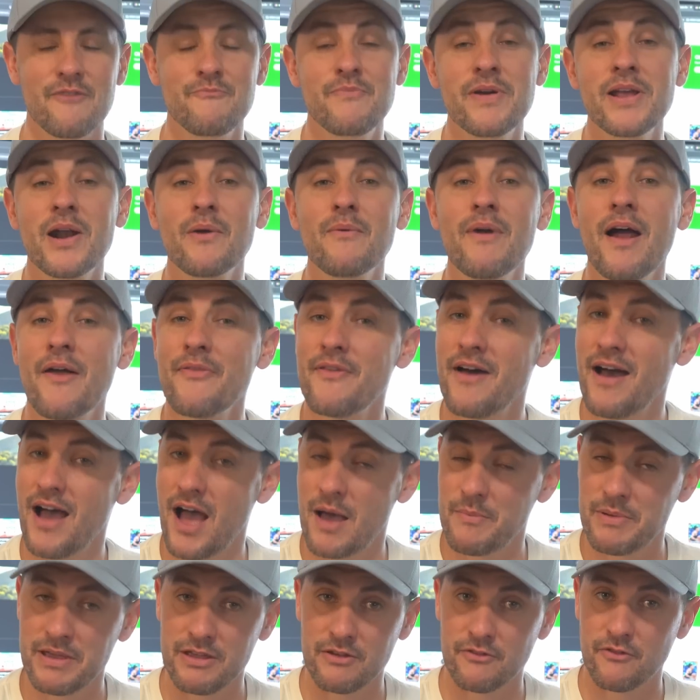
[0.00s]
I've been around the
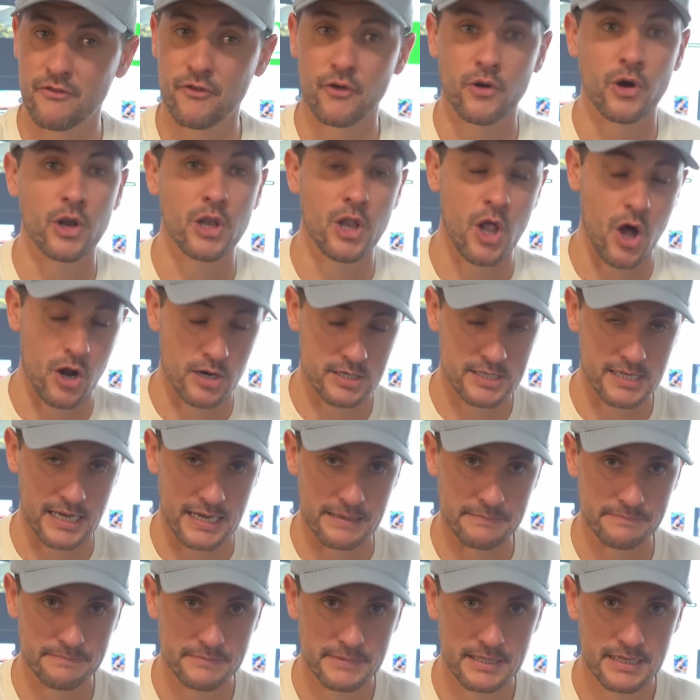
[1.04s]
hobby for a long
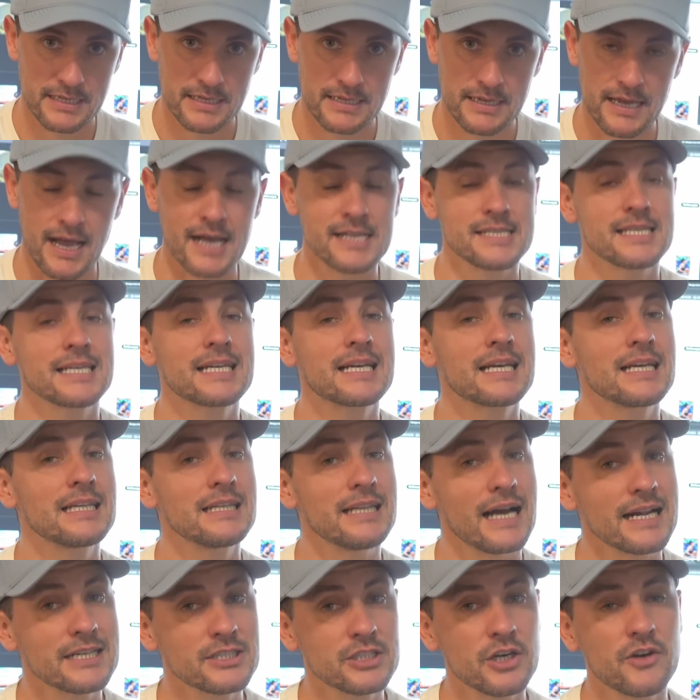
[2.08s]
time. As a
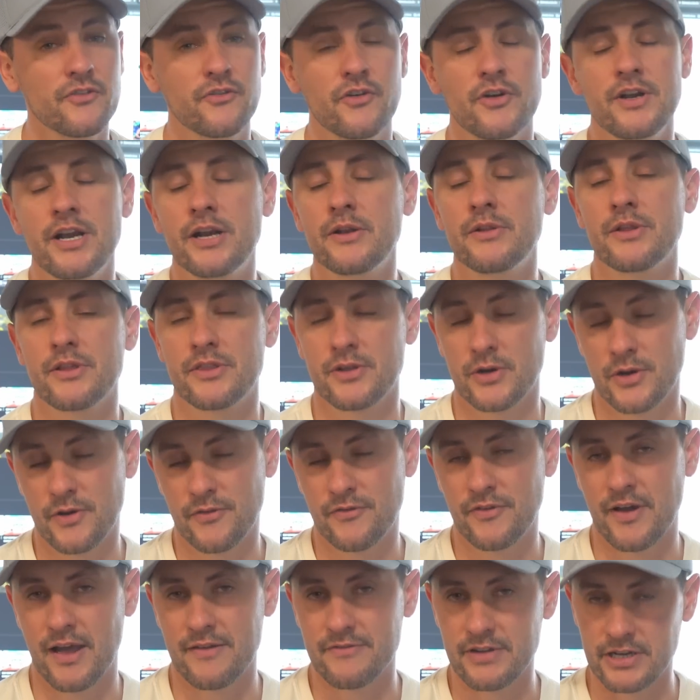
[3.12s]
collector for nearly
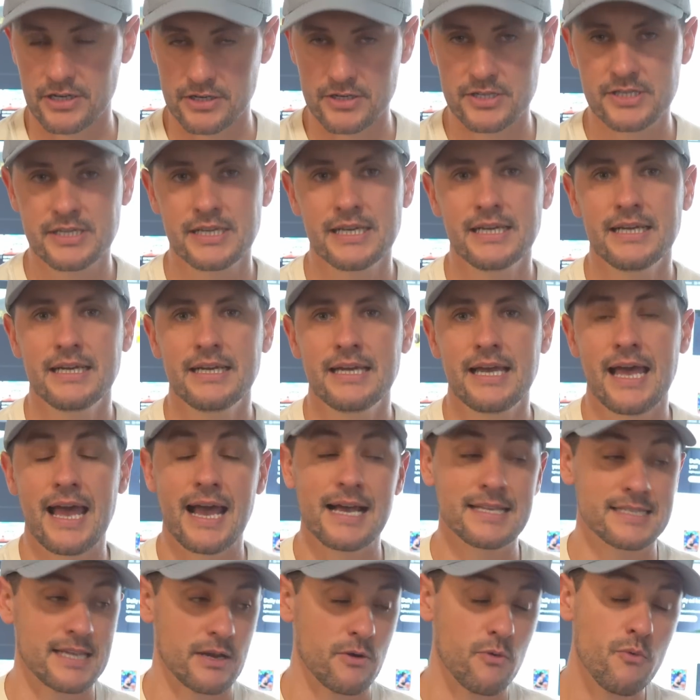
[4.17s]
35 years,
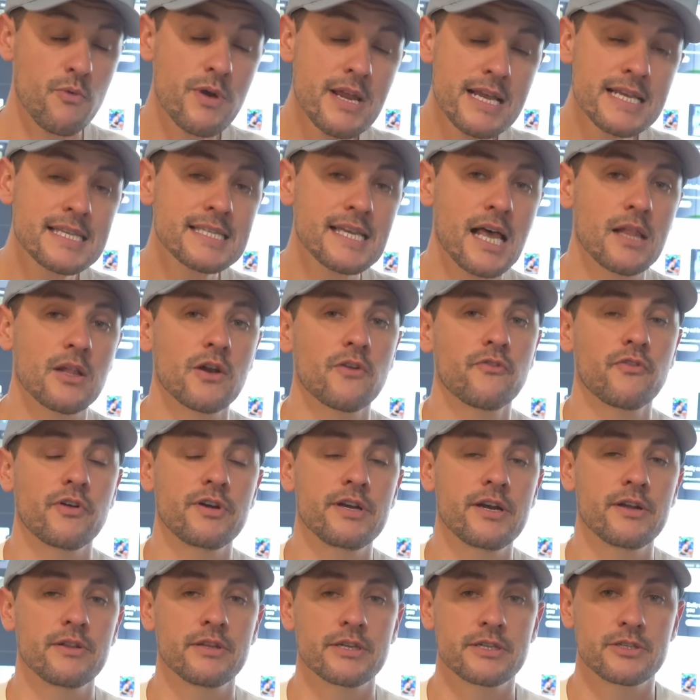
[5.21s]
as a reseller for
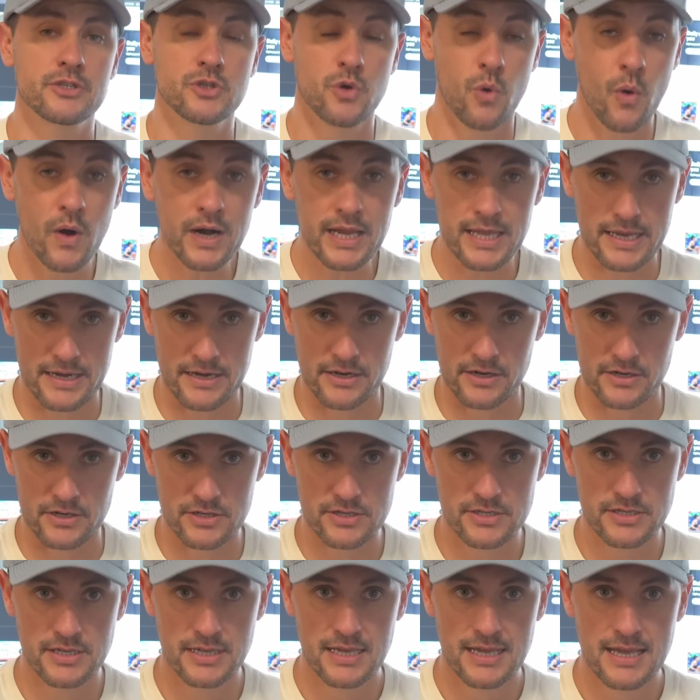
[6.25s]
nearly 20
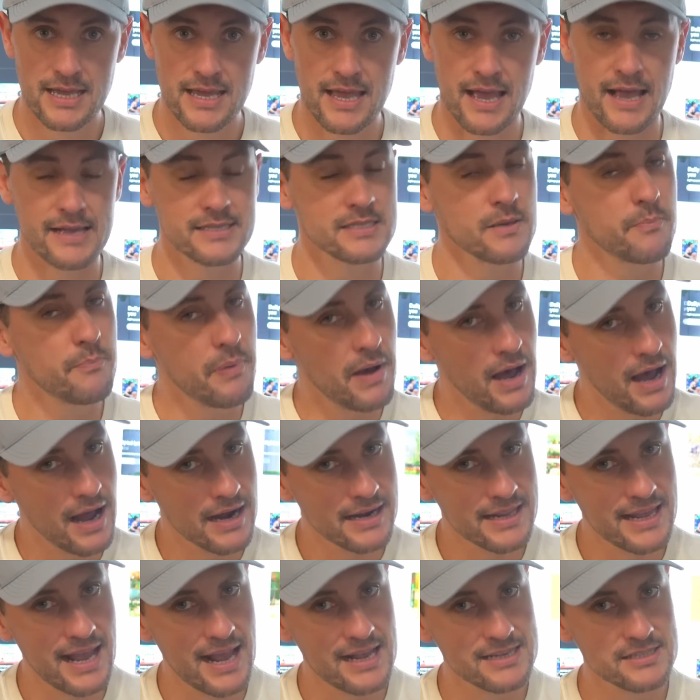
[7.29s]
years, as a
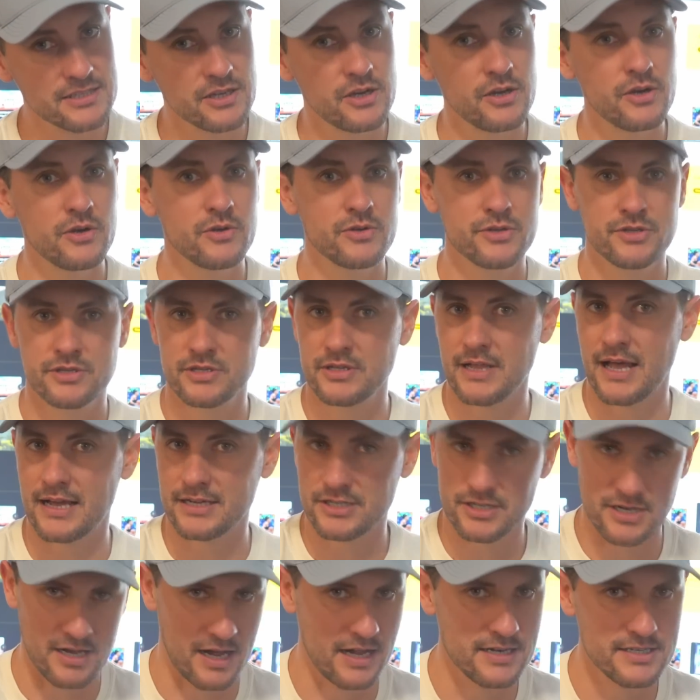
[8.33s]
podcast host
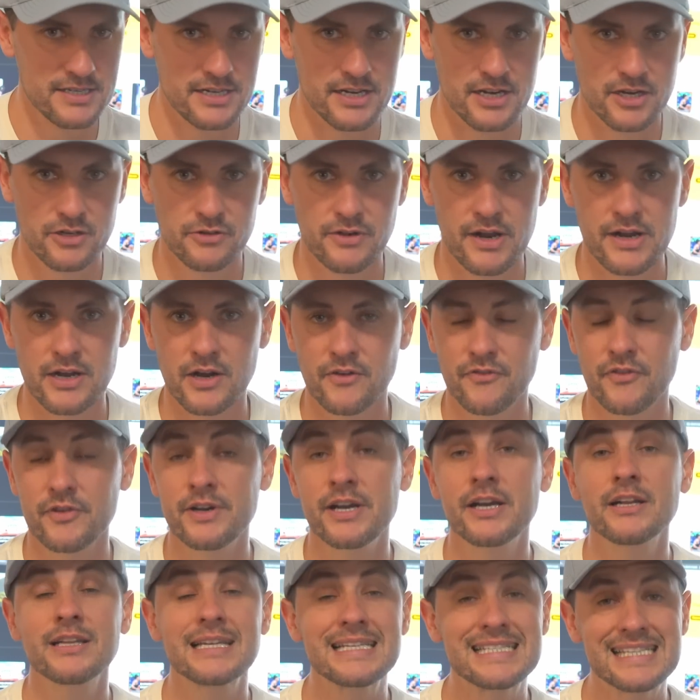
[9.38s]
/ content creator for
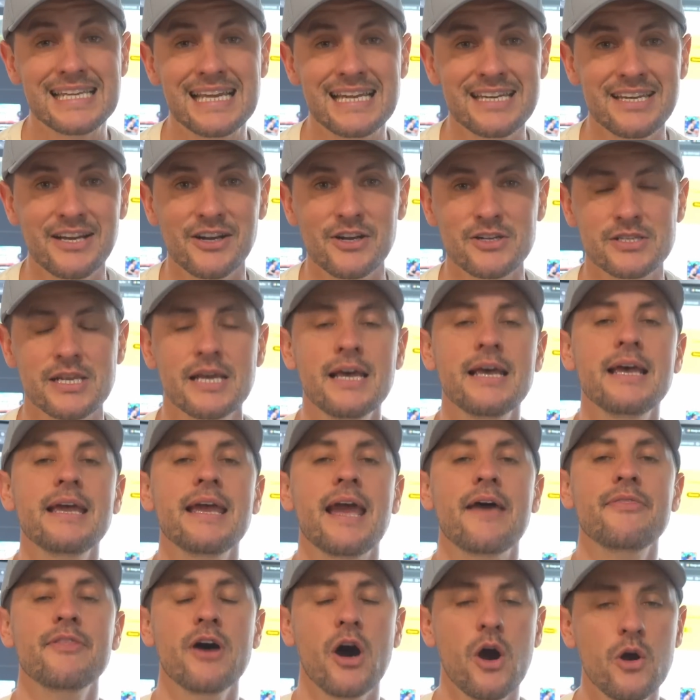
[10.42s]
nearly 10 years,
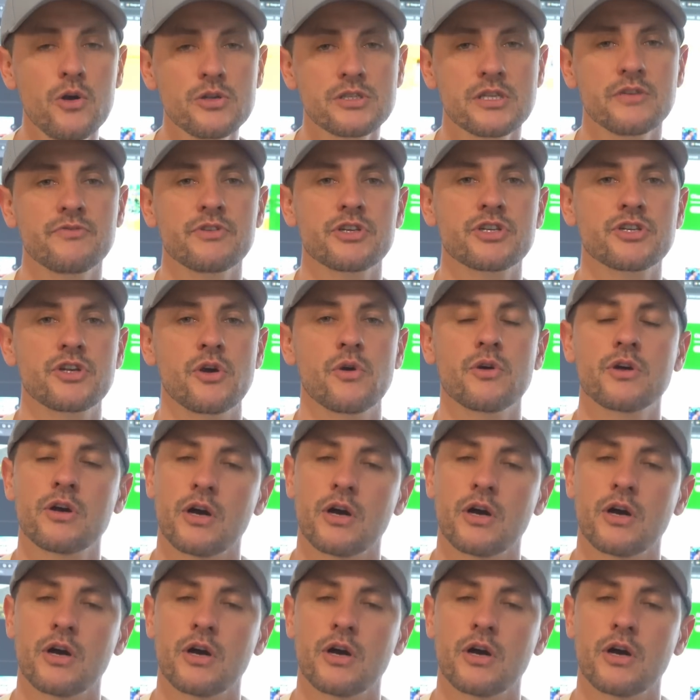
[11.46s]
and the host of a show